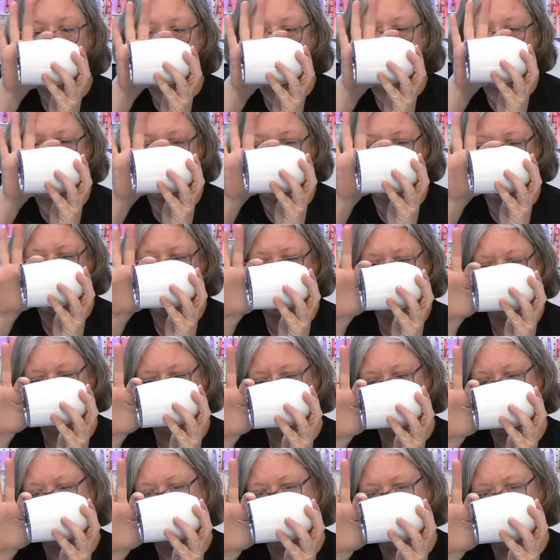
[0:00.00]
of a
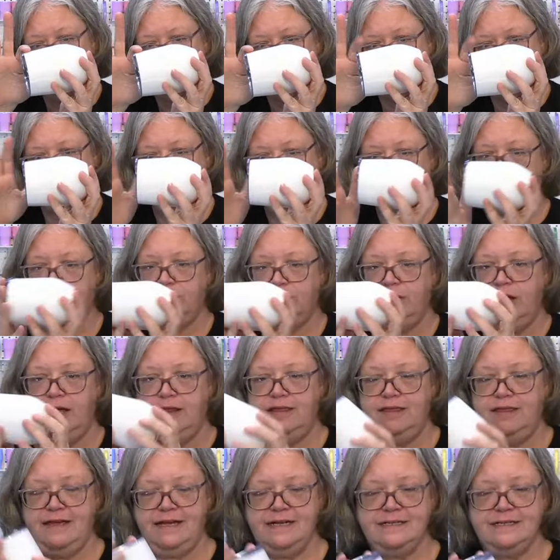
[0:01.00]
slant down
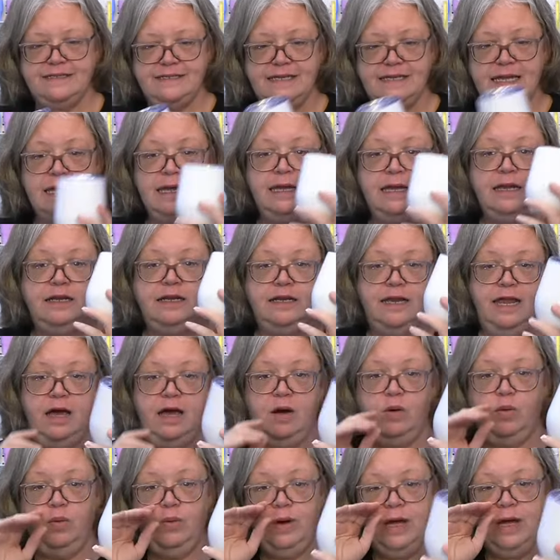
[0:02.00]
on this.
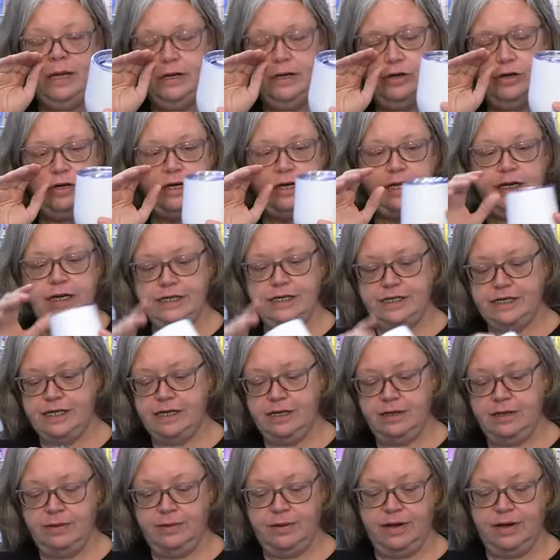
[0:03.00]
Now, what you're going to
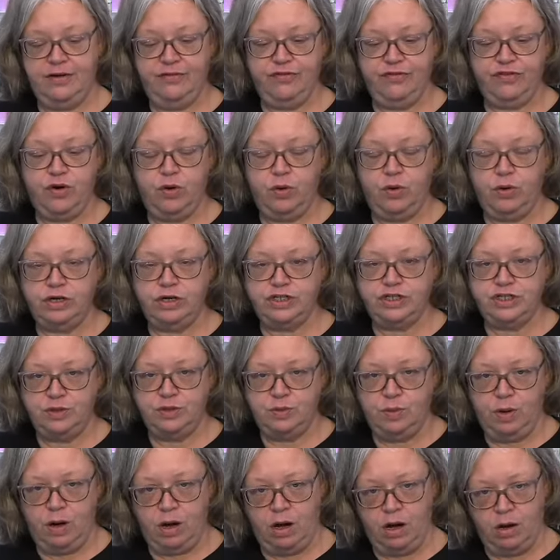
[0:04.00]
do, of course,
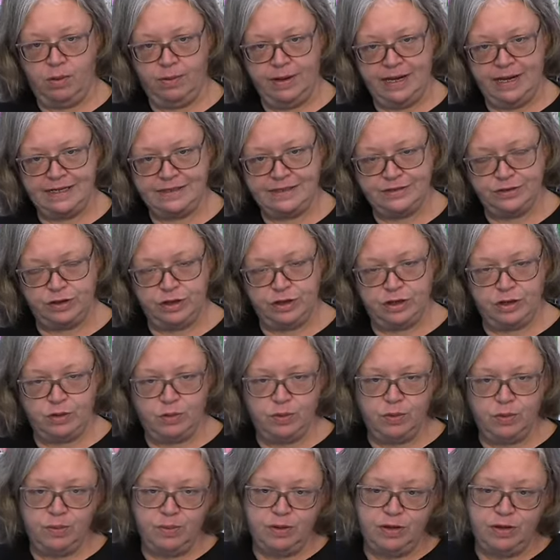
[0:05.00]
you always are going to
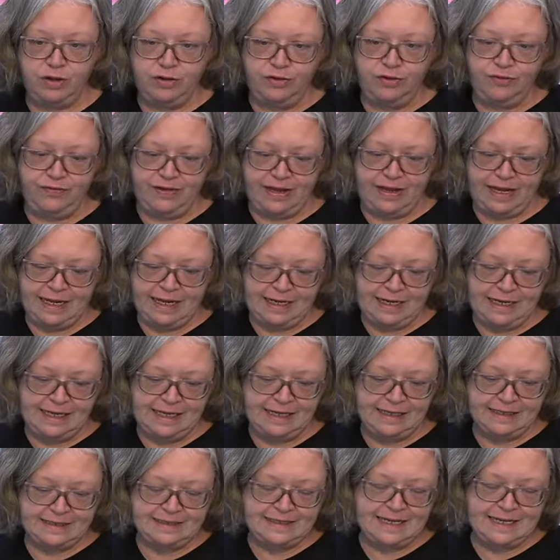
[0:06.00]
remove
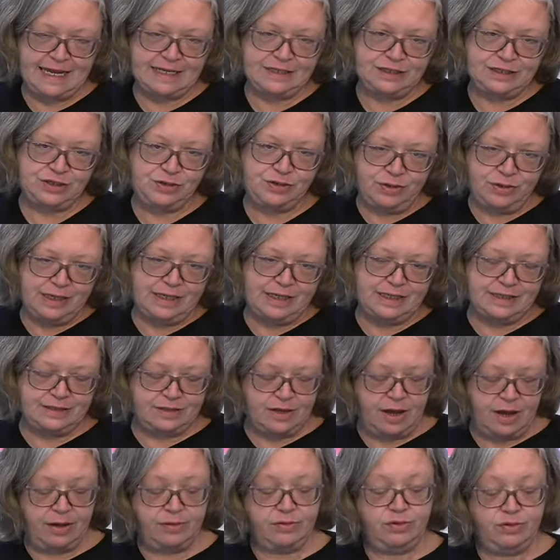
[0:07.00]
any accessories.
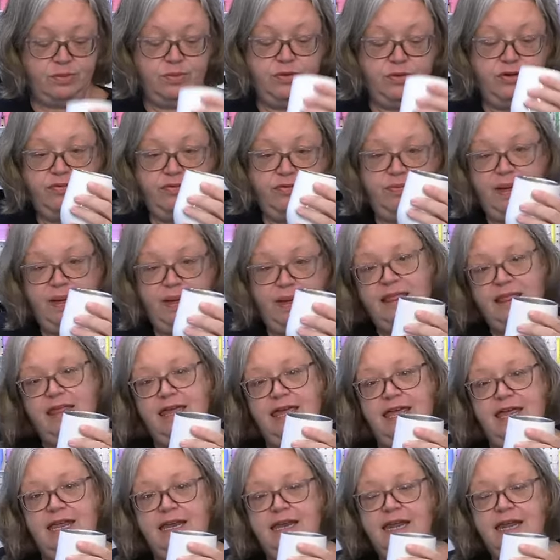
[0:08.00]
So I remove my
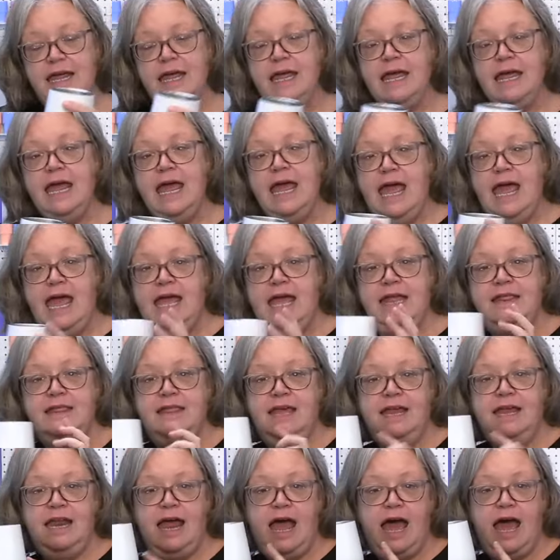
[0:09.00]
lid, and
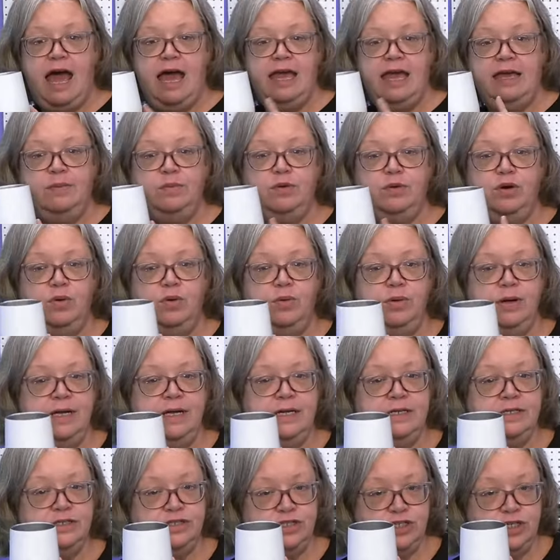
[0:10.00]
then I am
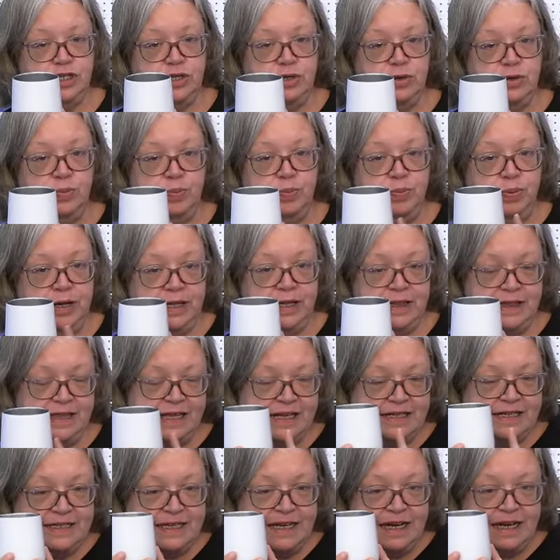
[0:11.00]
going to put
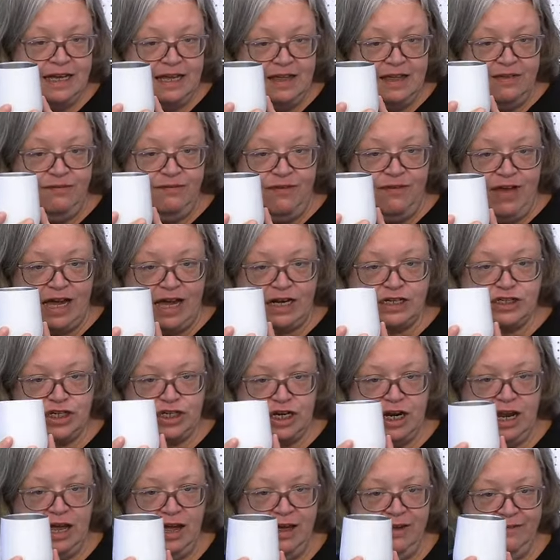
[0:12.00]
this in a
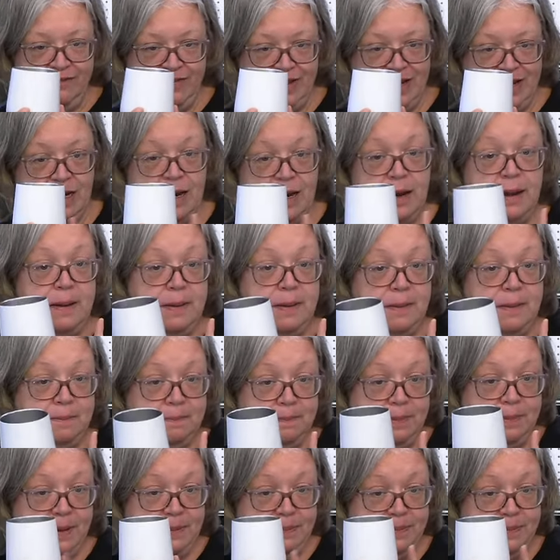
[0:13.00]
convection oven.
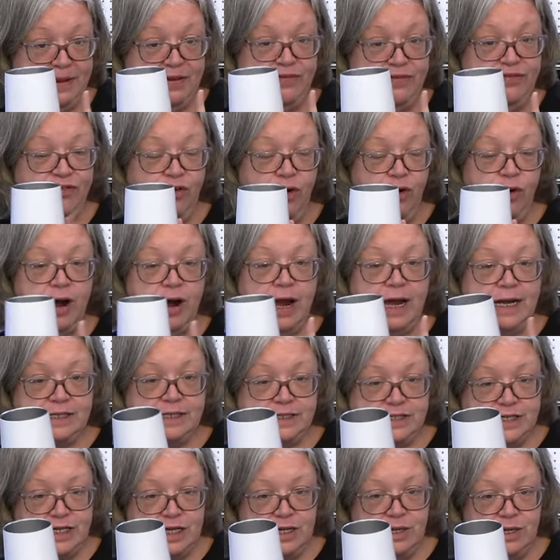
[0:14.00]
But before I
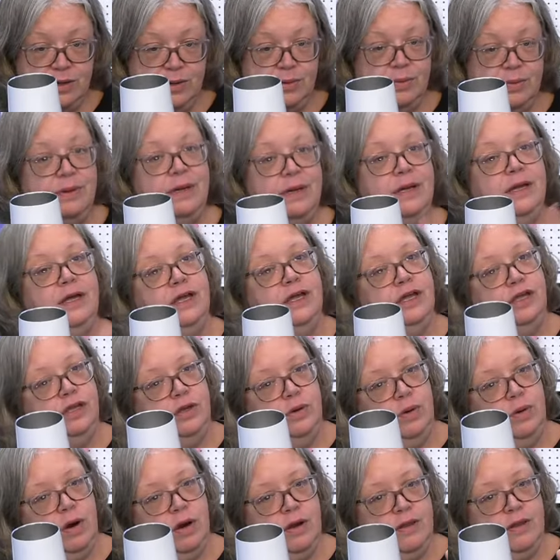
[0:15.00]
do,
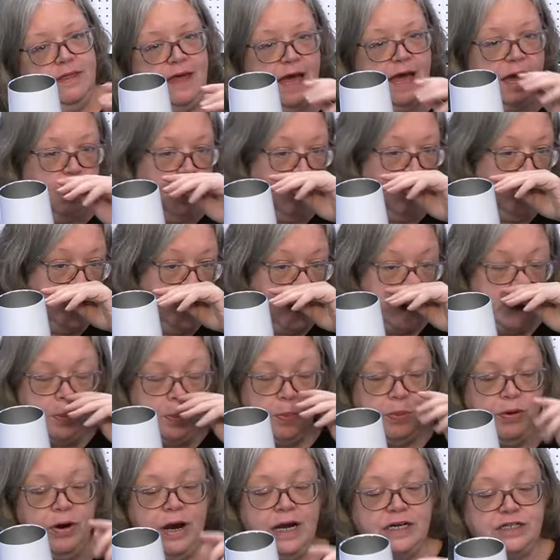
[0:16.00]
you heard that
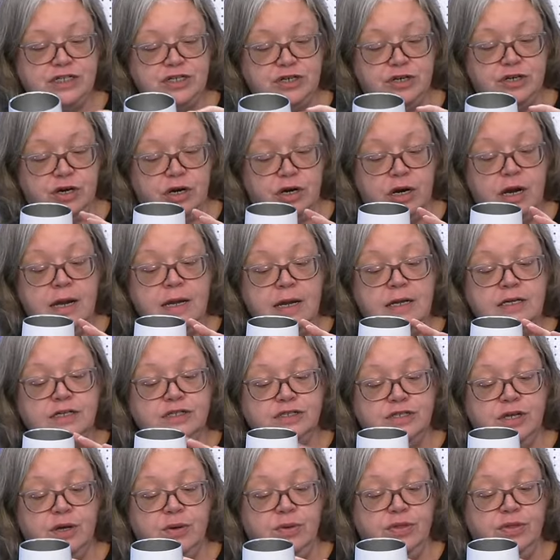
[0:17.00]
word pressure.
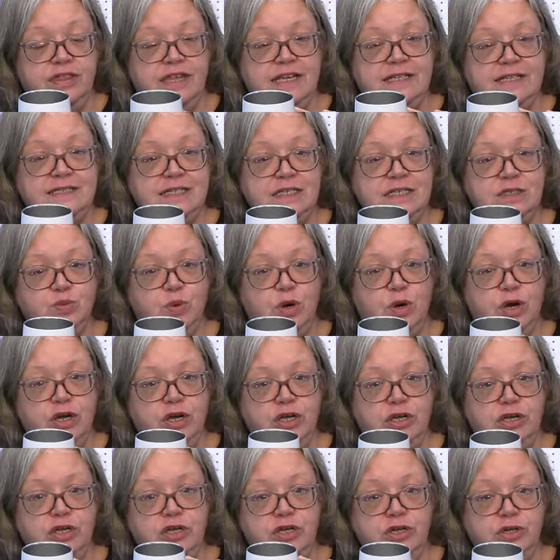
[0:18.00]
So this is where
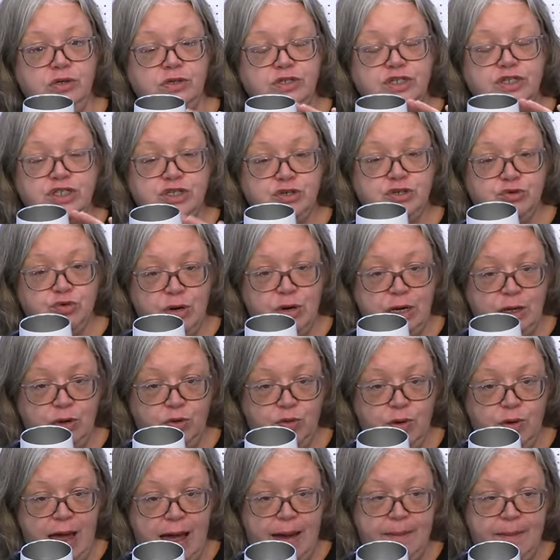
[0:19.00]
you use
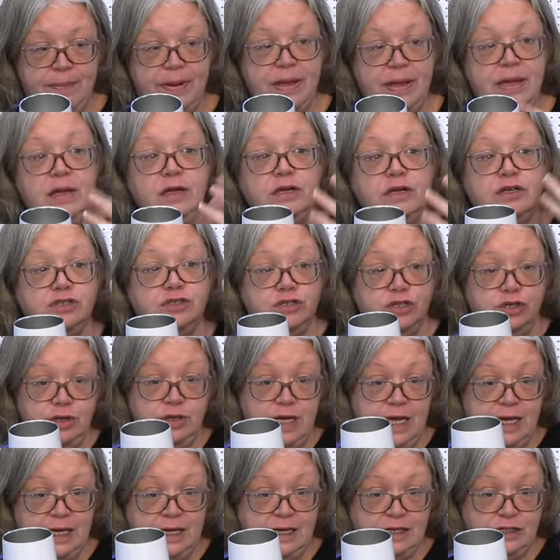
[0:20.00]
shrink wrap. So you
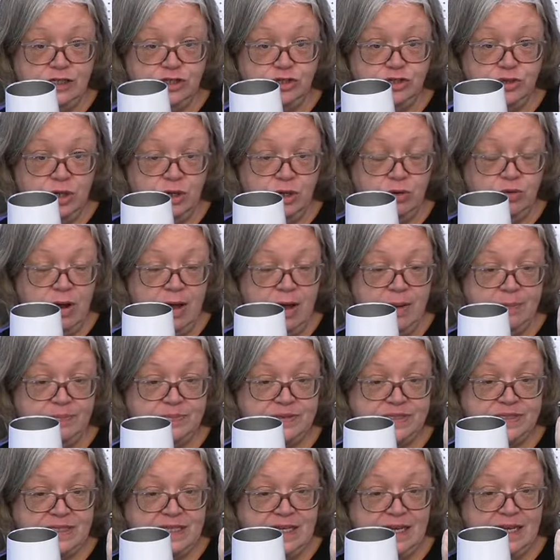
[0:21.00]
can get shrink
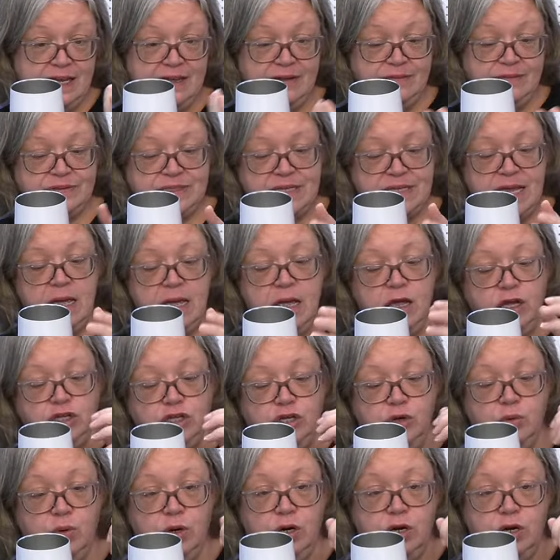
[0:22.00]
wrap sleeves.
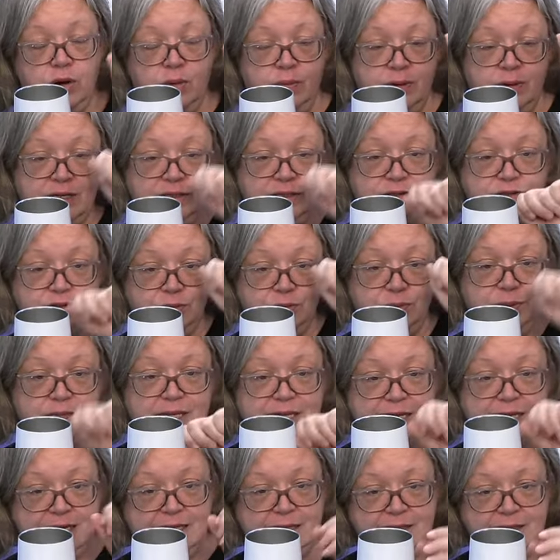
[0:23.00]
You are going to
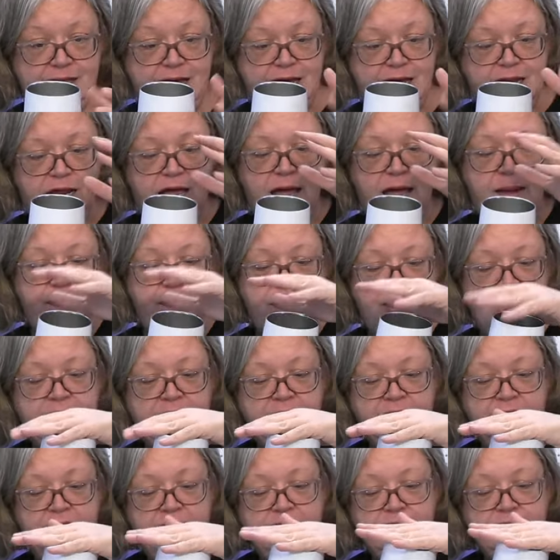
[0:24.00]
heat that up,
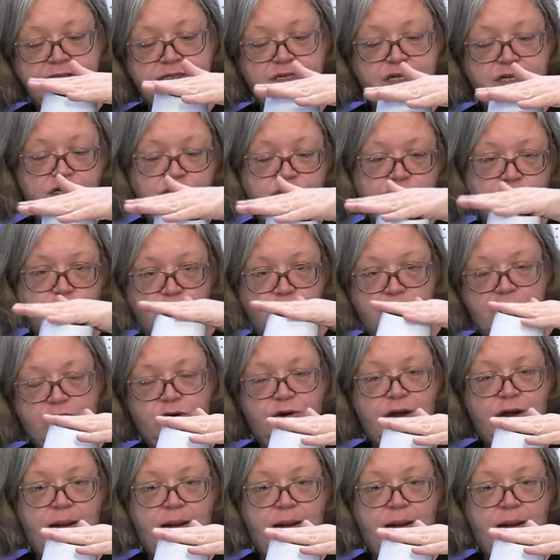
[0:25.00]
and that is going to shrink